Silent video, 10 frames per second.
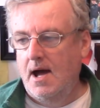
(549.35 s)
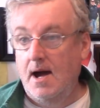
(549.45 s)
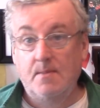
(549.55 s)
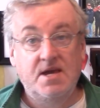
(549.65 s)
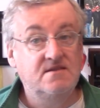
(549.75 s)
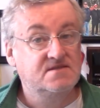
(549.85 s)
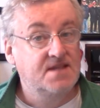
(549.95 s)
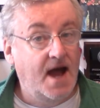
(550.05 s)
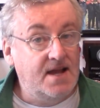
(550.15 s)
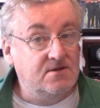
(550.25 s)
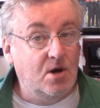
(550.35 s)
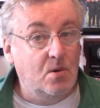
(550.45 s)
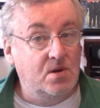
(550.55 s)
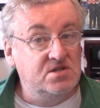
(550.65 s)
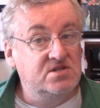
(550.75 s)
Um, he's not
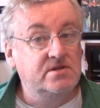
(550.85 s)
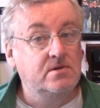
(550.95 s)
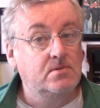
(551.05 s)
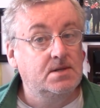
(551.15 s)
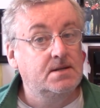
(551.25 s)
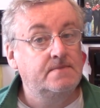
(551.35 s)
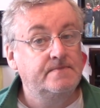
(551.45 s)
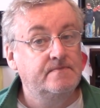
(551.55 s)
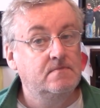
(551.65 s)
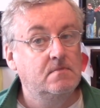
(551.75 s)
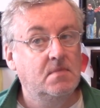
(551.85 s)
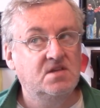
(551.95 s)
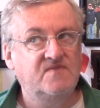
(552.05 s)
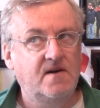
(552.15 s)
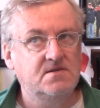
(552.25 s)
going to, uh,
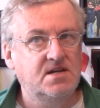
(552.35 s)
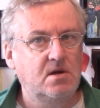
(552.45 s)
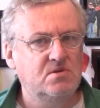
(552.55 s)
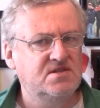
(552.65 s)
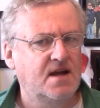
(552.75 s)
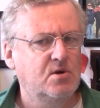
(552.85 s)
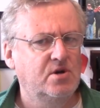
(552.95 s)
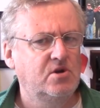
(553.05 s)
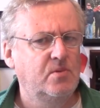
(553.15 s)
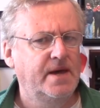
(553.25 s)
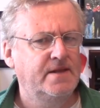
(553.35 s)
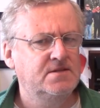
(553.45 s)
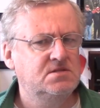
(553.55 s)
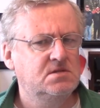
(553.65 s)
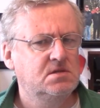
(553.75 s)
as far as I know, he's not going to New
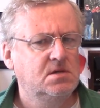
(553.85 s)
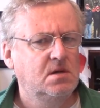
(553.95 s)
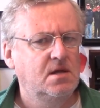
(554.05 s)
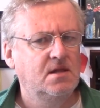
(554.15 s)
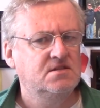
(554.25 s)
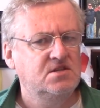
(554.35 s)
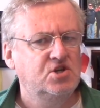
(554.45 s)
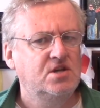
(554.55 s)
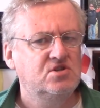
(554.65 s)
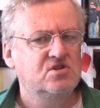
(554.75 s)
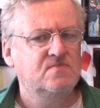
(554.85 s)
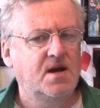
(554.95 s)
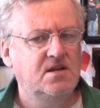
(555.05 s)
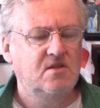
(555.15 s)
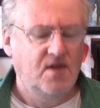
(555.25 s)
Balance unless he changed his
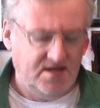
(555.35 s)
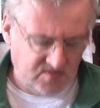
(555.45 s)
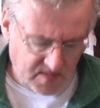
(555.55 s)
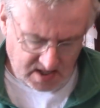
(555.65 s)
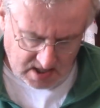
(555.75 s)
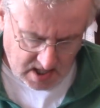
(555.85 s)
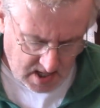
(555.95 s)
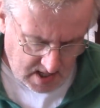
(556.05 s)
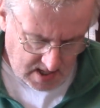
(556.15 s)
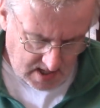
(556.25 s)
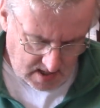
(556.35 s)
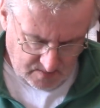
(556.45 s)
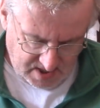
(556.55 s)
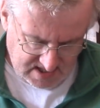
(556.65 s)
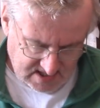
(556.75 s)
mind at the last minute.
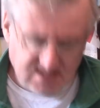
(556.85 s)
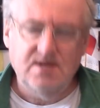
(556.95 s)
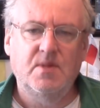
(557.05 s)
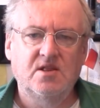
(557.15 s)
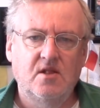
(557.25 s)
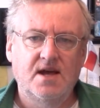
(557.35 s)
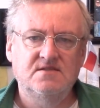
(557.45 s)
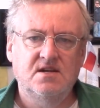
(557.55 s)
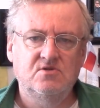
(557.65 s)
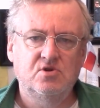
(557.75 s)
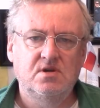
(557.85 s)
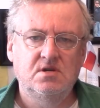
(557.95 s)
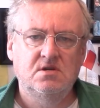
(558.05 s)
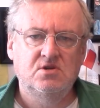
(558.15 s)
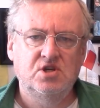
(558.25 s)
Um, but I didn't see him on the last
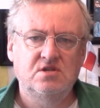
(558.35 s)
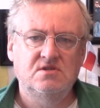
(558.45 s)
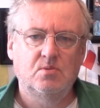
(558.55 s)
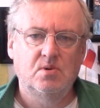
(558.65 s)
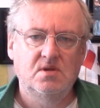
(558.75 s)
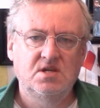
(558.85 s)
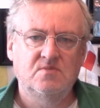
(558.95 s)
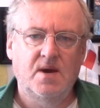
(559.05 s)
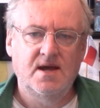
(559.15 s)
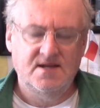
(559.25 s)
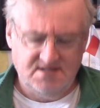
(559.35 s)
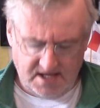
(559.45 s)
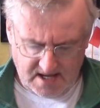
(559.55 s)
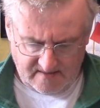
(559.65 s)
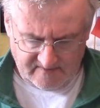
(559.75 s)
entry sheets that were released by
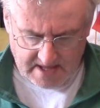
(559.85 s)
NSAF.